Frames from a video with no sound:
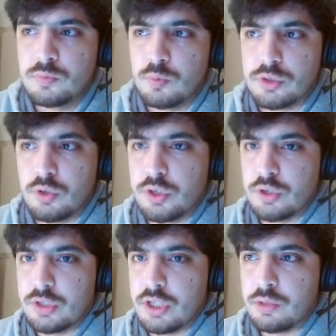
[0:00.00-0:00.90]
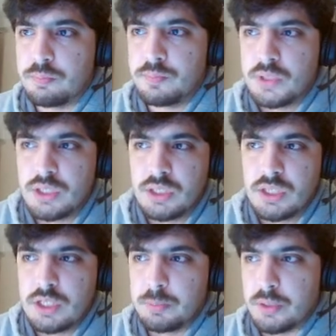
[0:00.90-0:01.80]
what's going on there.
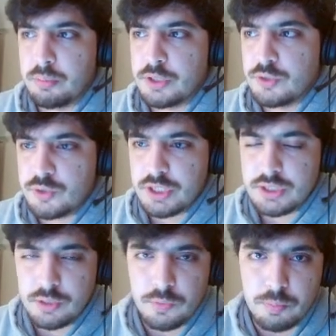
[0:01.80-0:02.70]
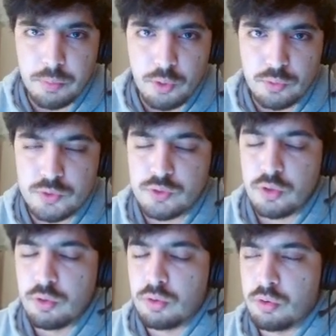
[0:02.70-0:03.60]
Maybe by choosing a different pose
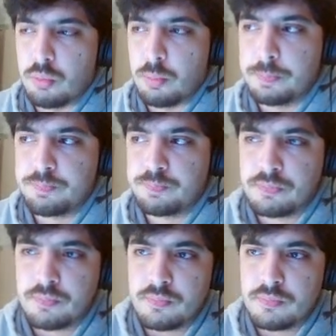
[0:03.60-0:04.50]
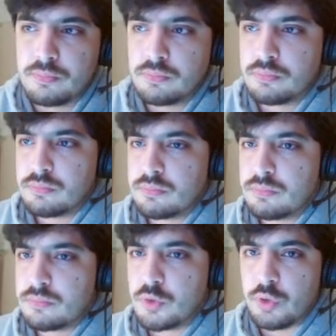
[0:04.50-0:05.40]
or
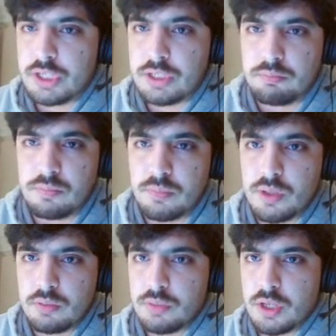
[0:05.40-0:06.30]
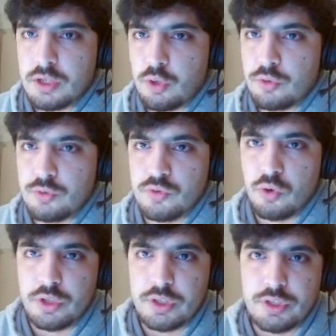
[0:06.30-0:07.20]
doing it another
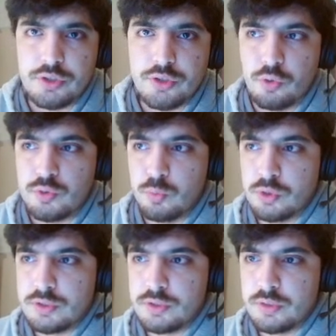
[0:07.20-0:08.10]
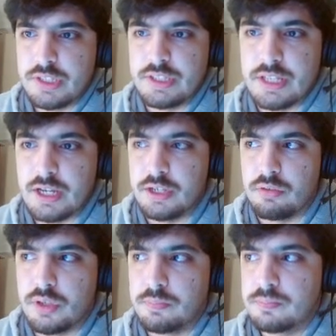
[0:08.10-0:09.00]
drawing that shows what's in that
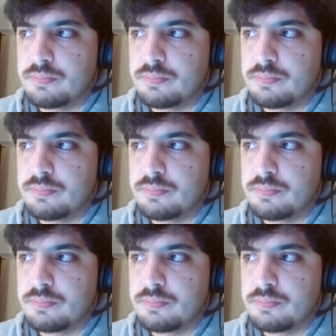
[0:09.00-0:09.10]
area.